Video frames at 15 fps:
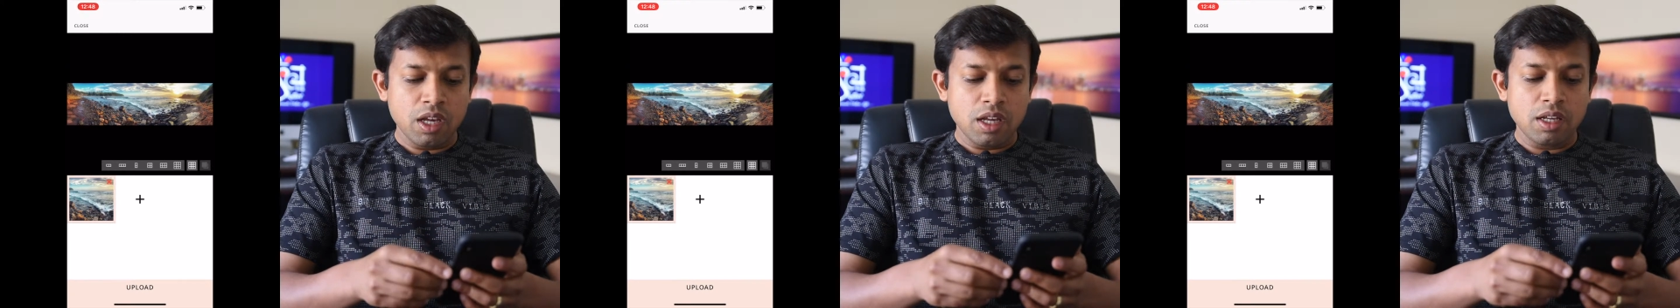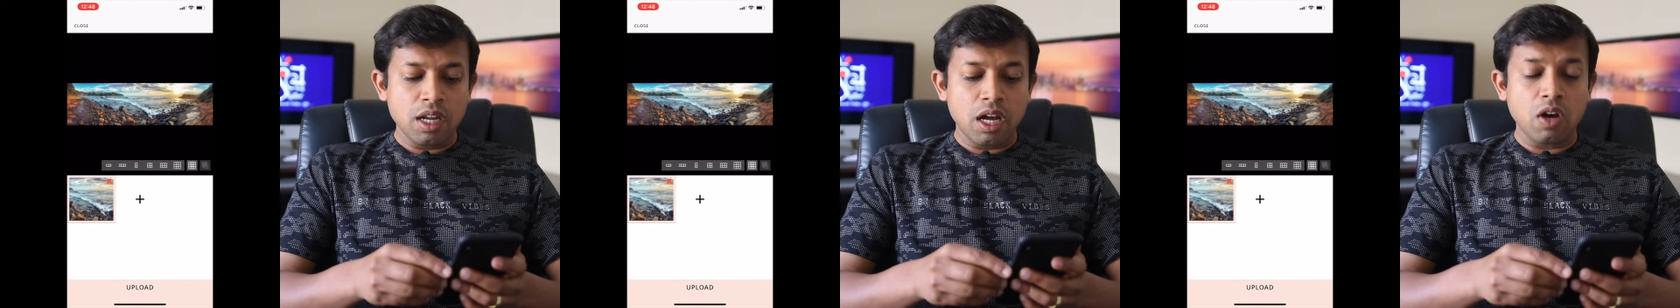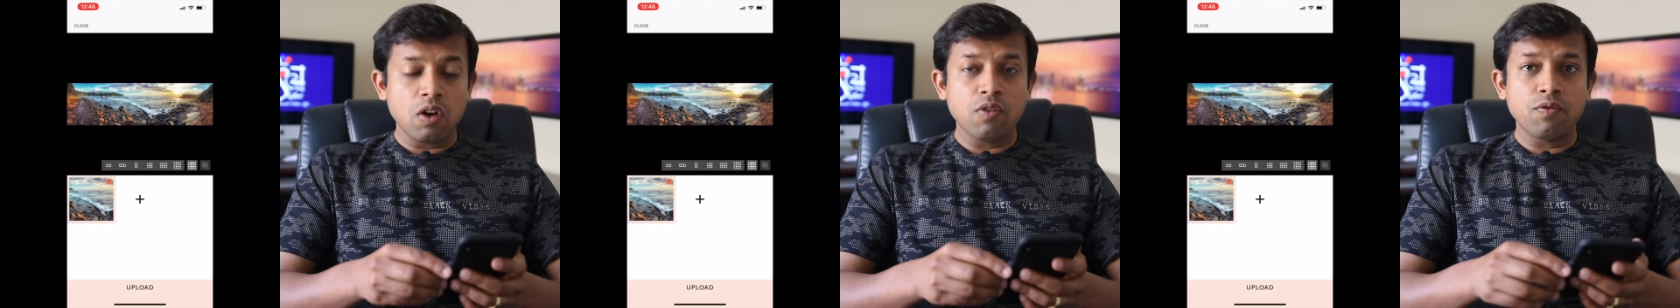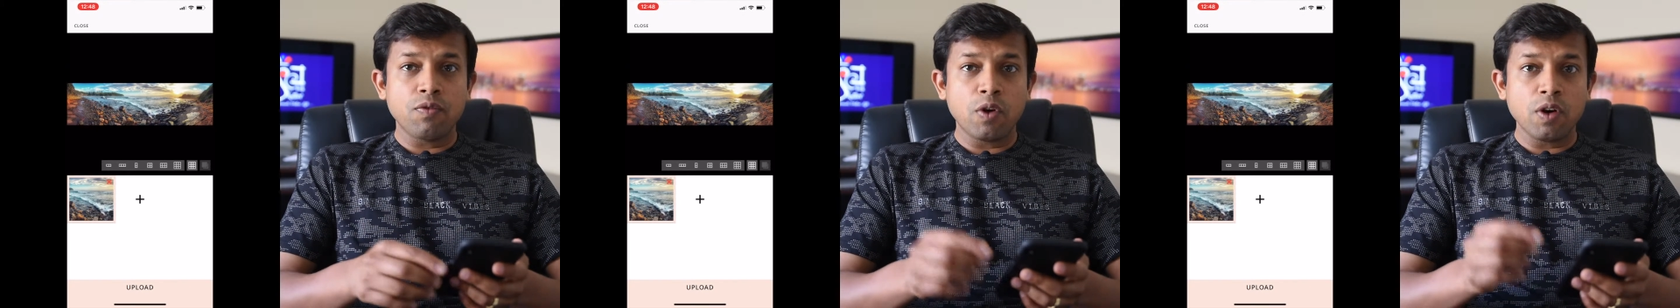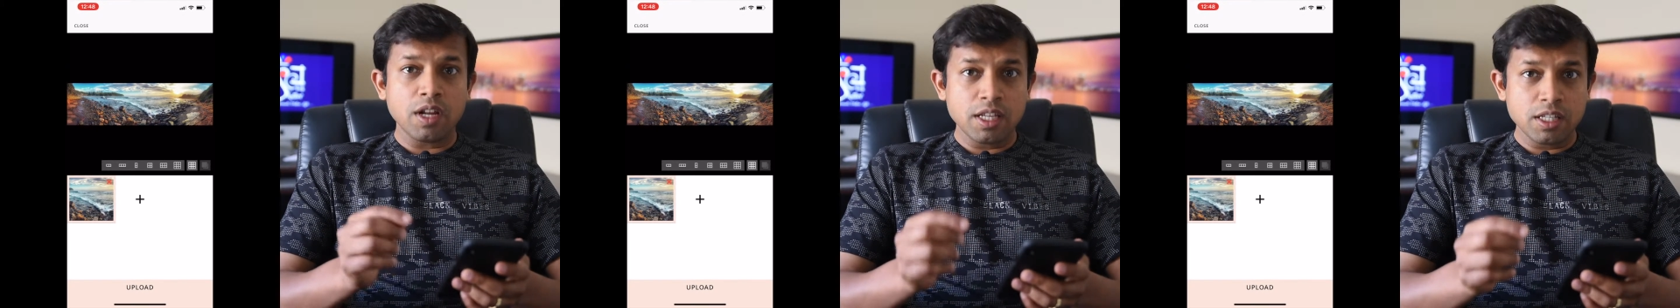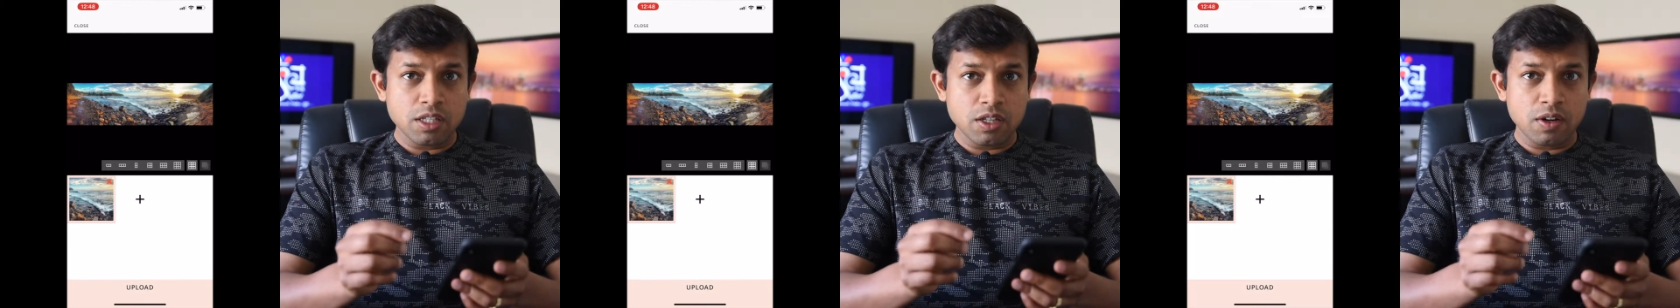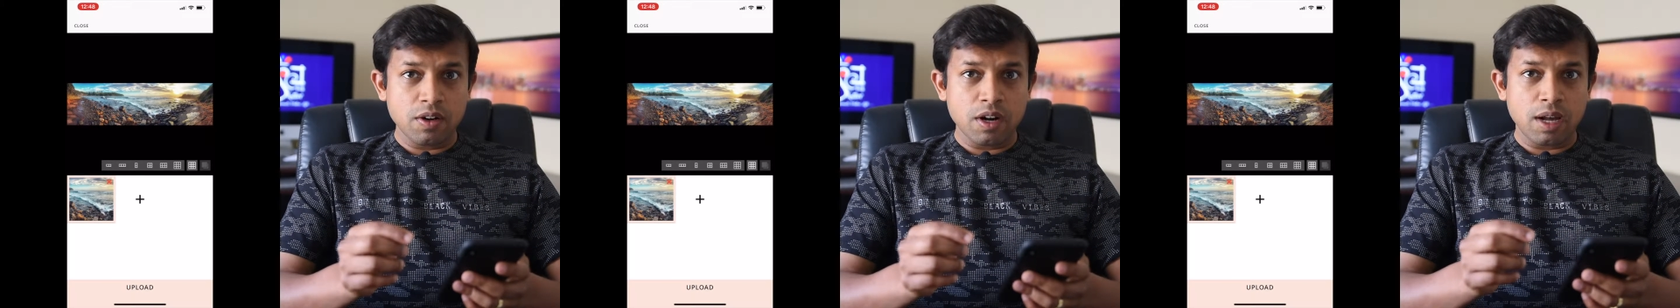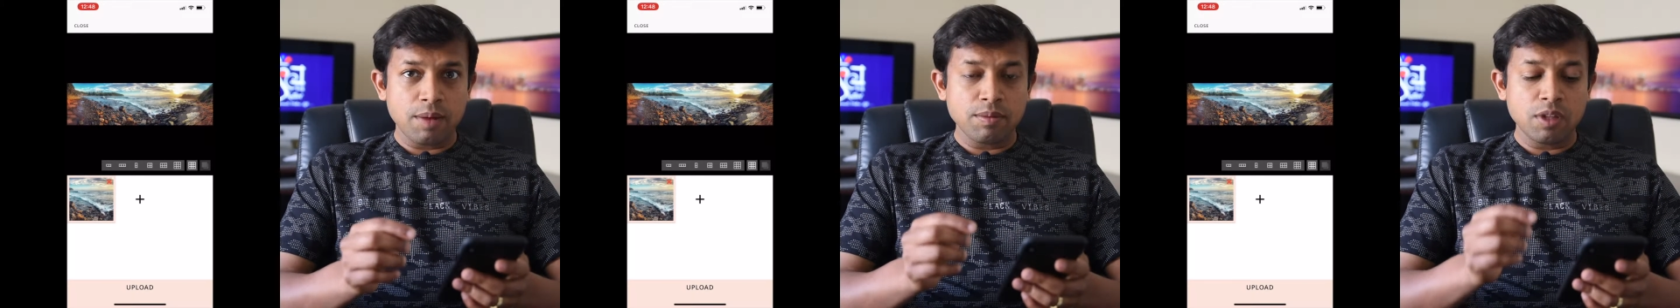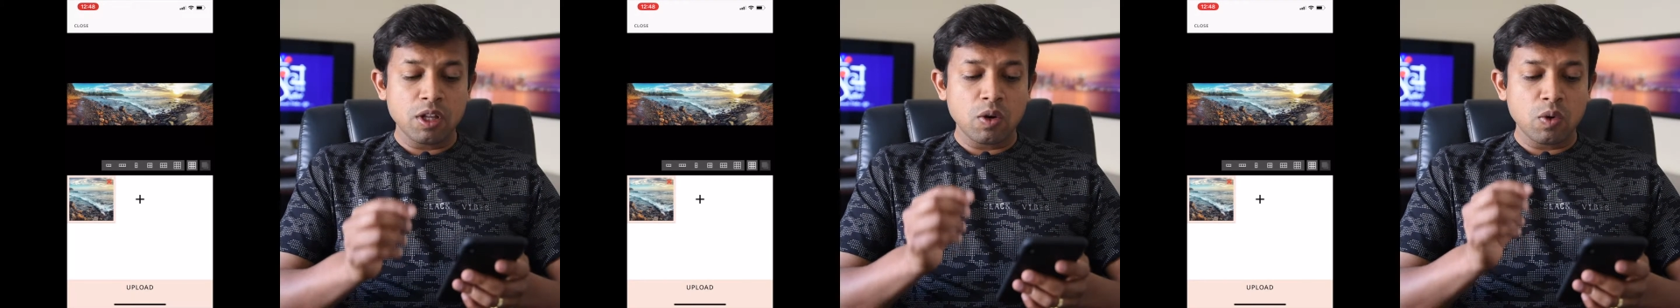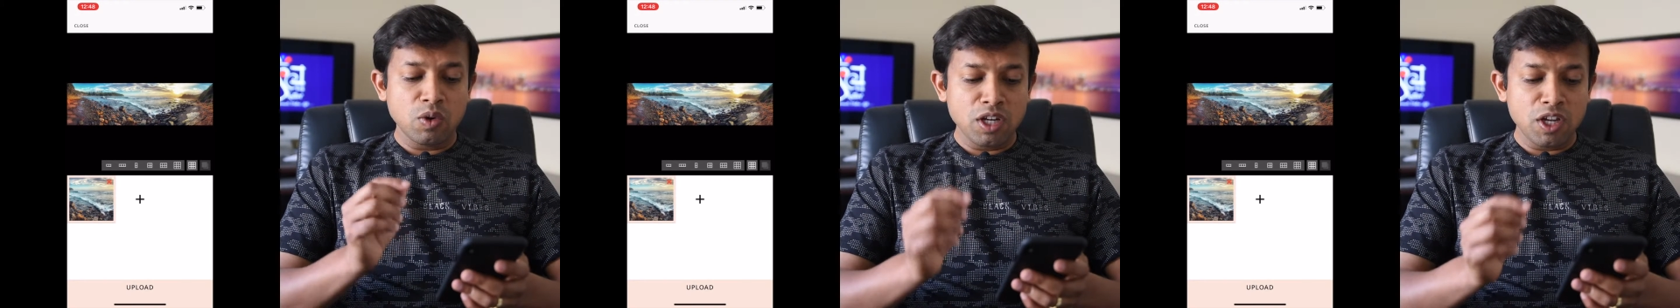Now for Instagram, the
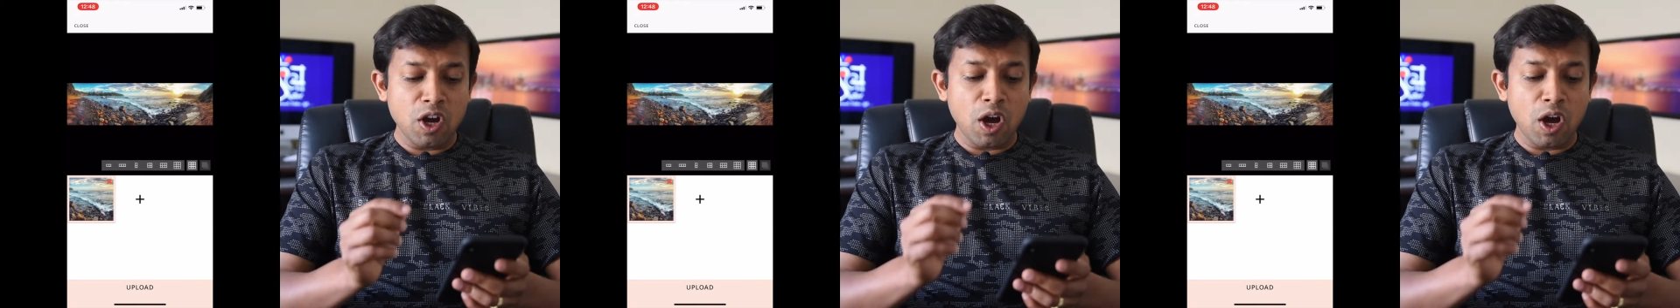only